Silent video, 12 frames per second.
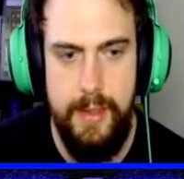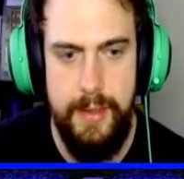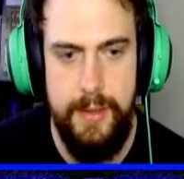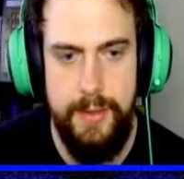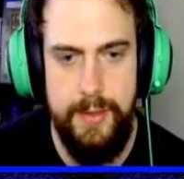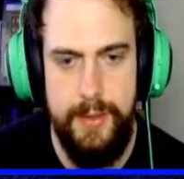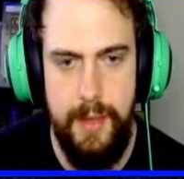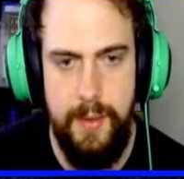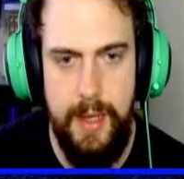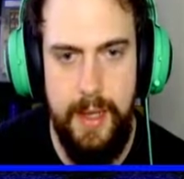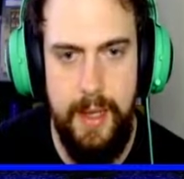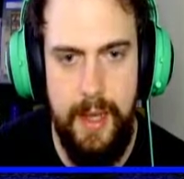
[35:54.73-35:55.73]
So
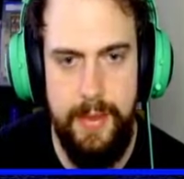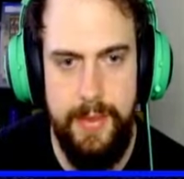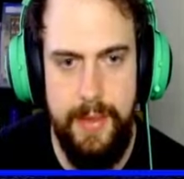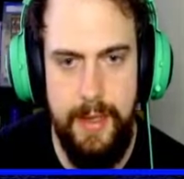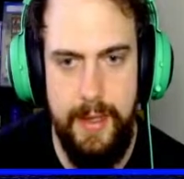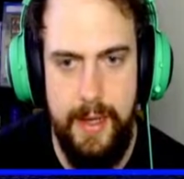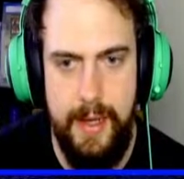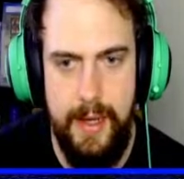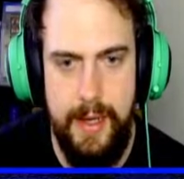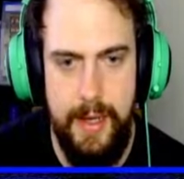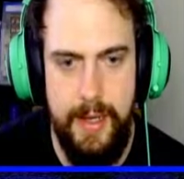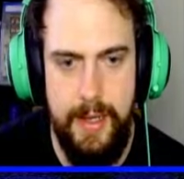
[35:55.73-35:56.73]
here I think
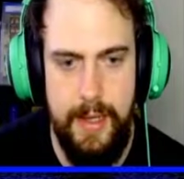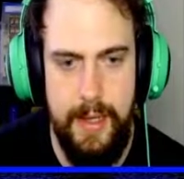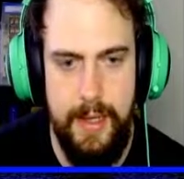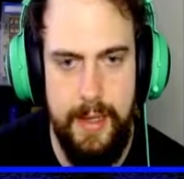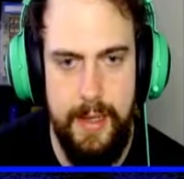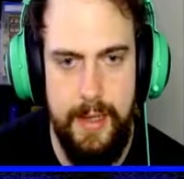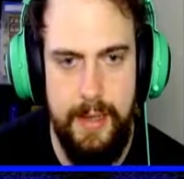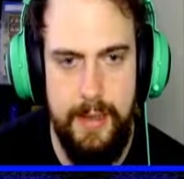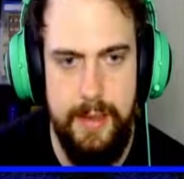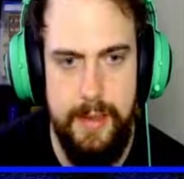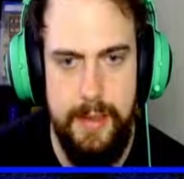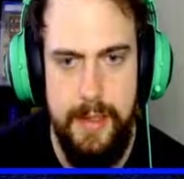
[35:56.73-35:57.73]
I
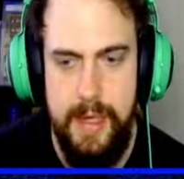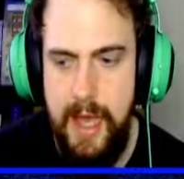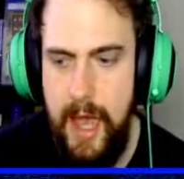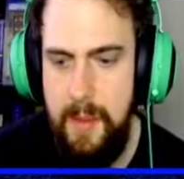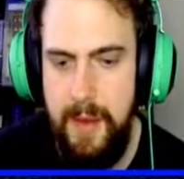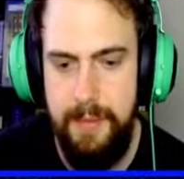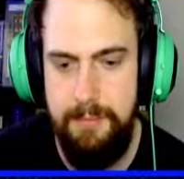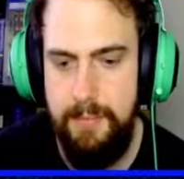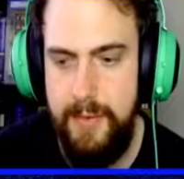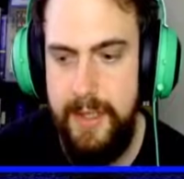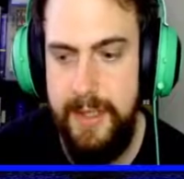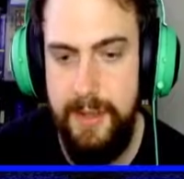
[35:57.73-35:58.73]
mean,
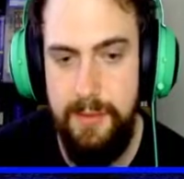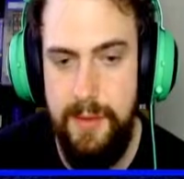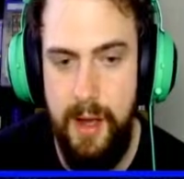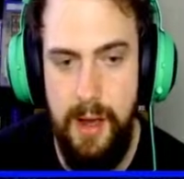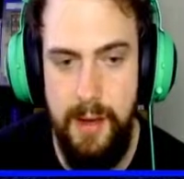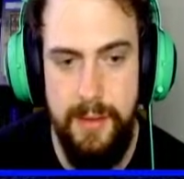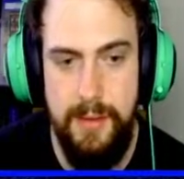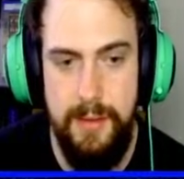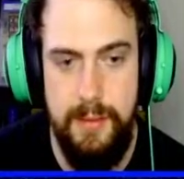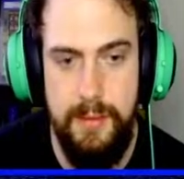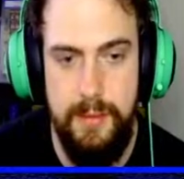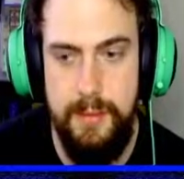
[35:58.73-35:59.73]
they still can't.
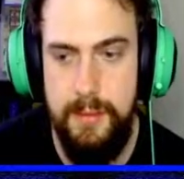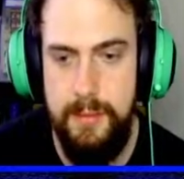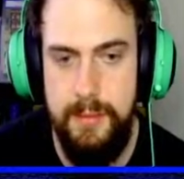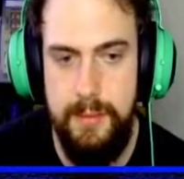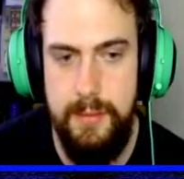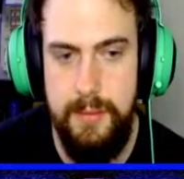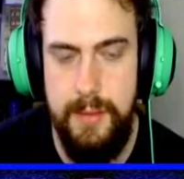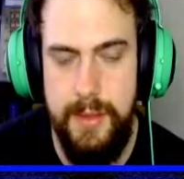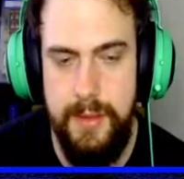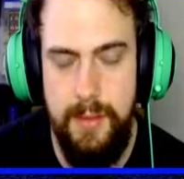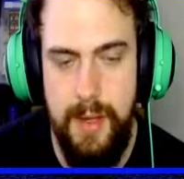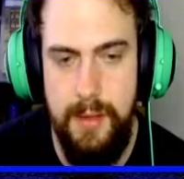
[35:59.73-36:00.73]
They
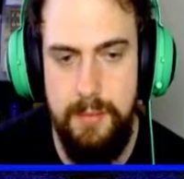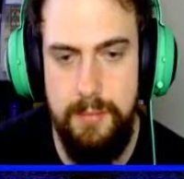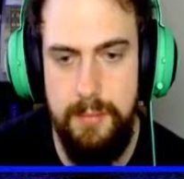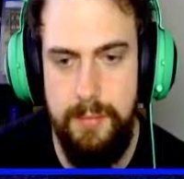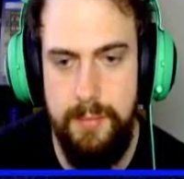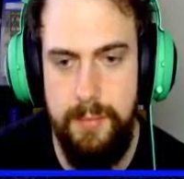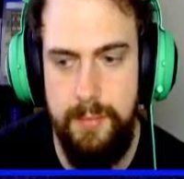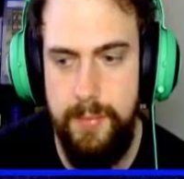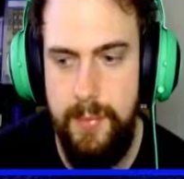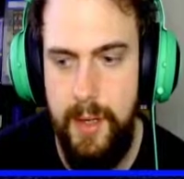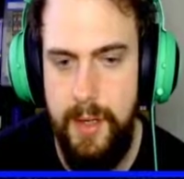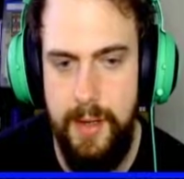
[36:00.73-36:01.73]
still can't
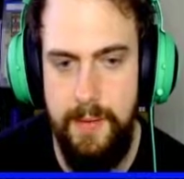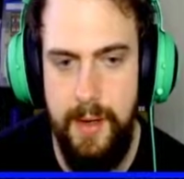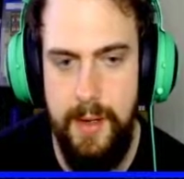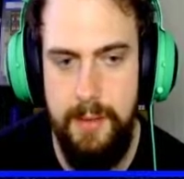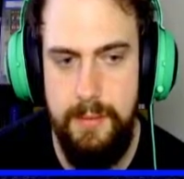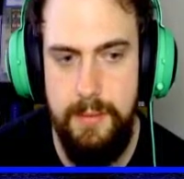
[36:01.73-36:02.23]
block it, right?